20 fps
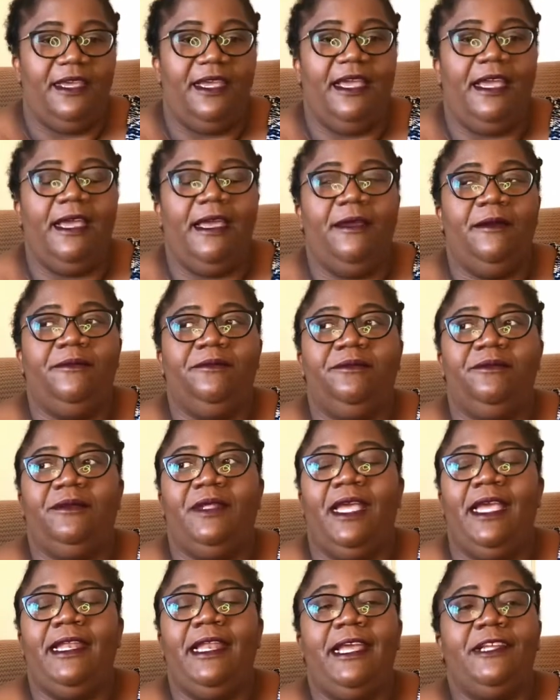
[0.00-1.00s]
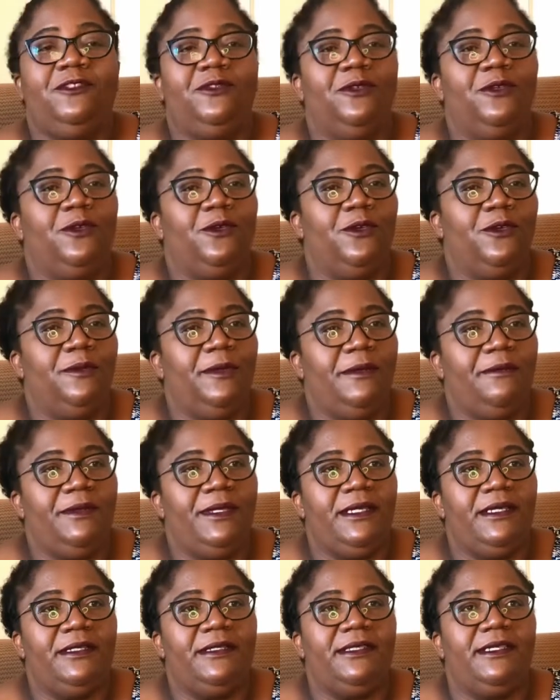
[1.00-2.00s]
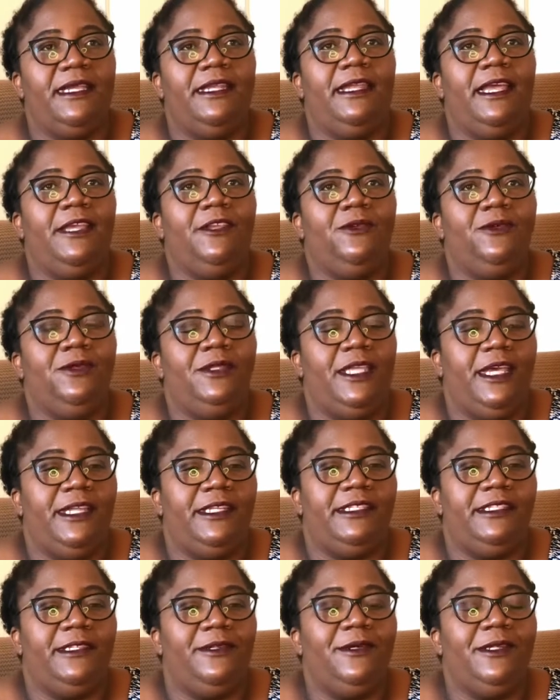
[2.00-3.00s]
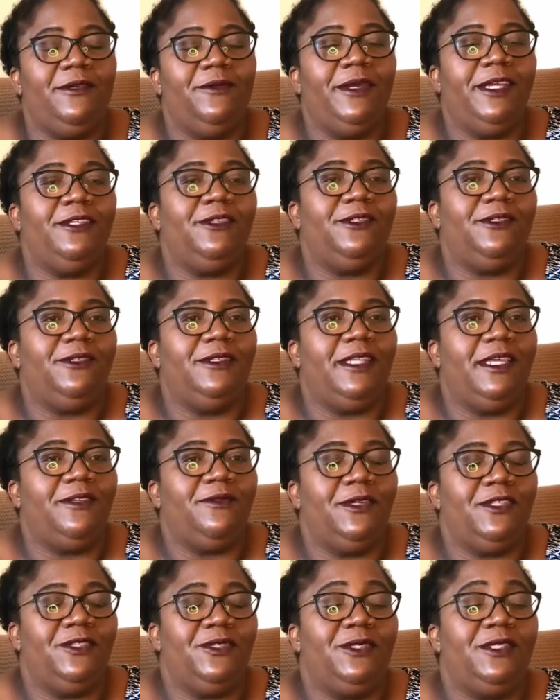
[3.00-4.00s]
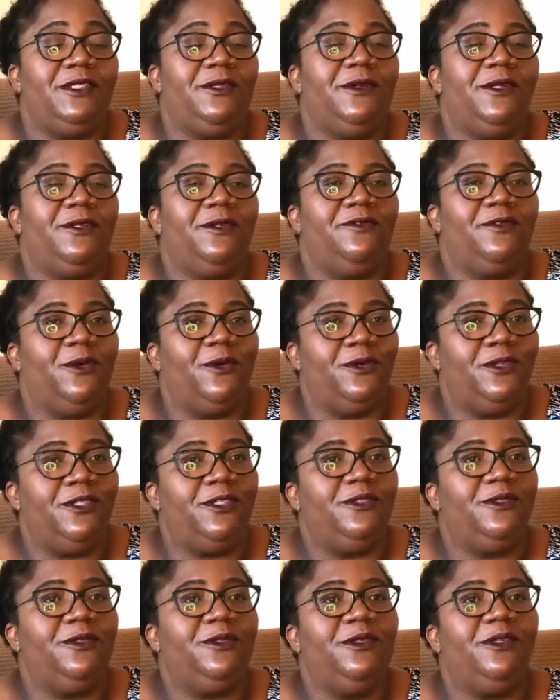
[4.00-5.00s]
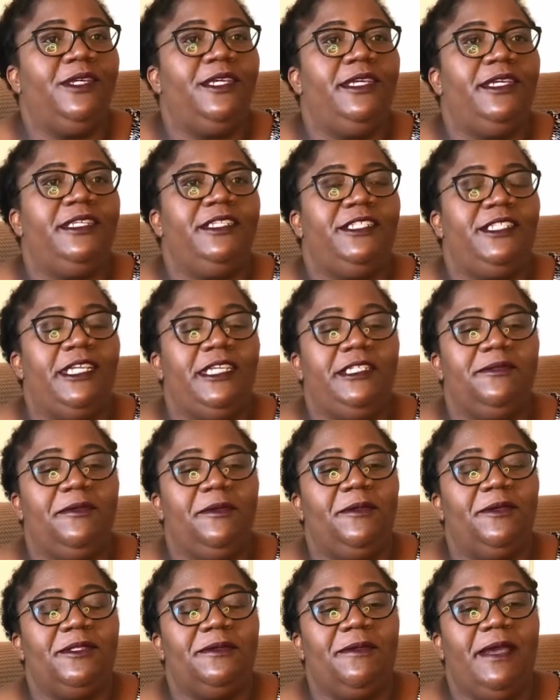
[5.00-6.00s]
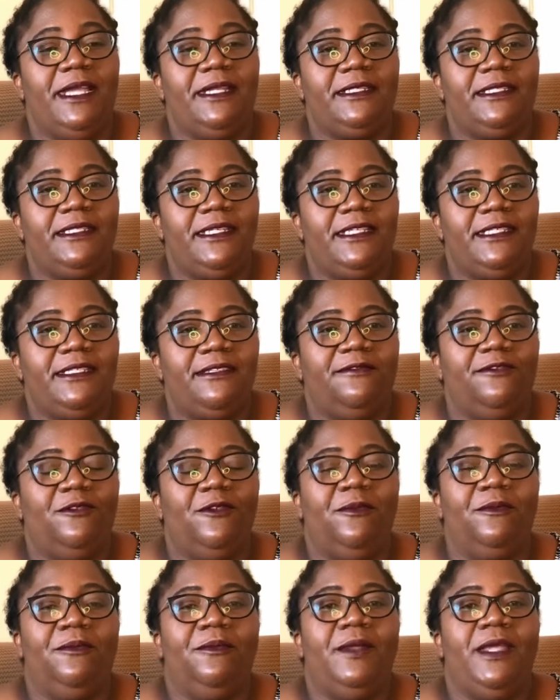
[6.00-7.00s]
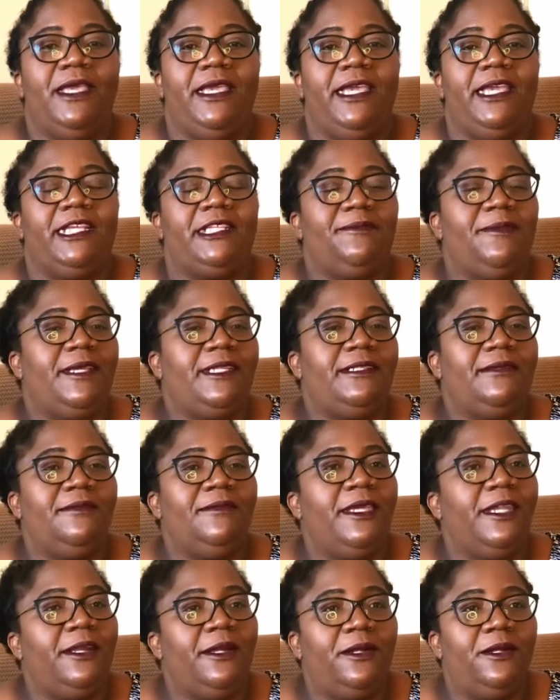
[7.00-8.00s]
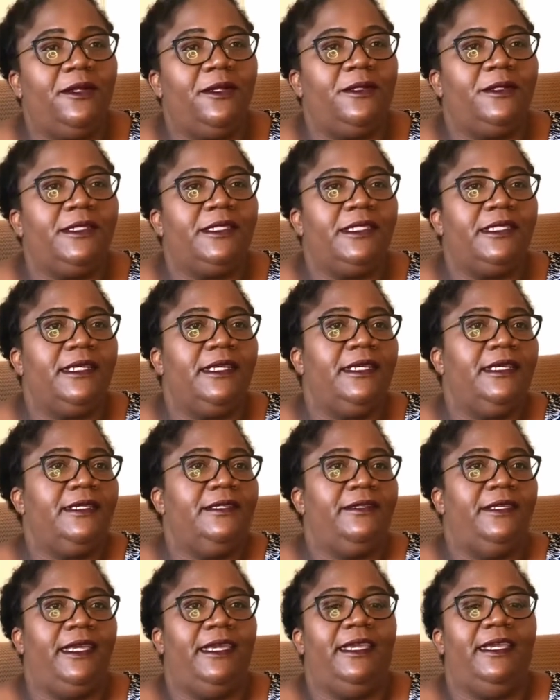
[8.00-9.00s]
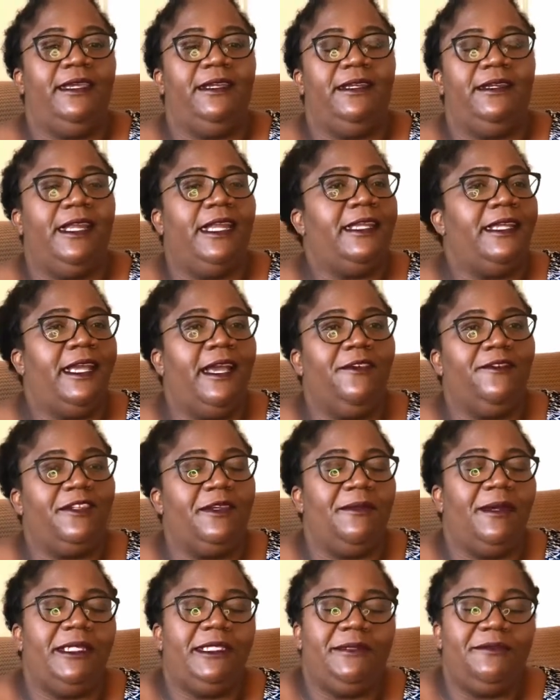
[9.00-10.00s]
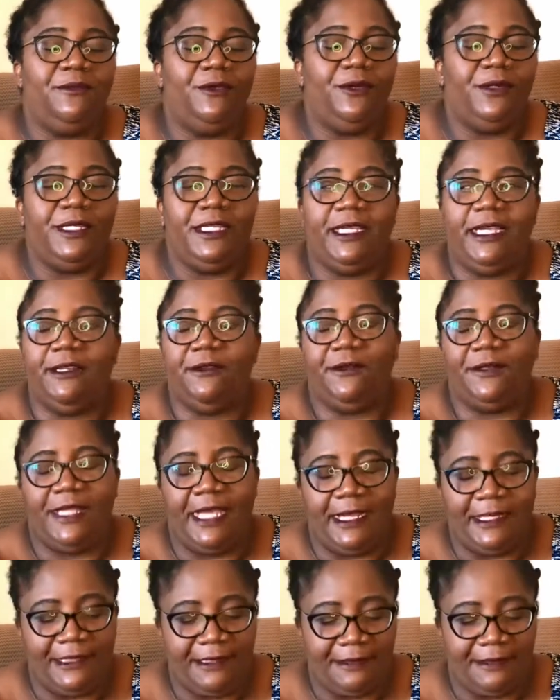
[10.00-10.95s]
I like to grow human beings, and I knew that the only way to do that was use the word of God to change people's mindsets from expecting miracles, running after matrimony and all that.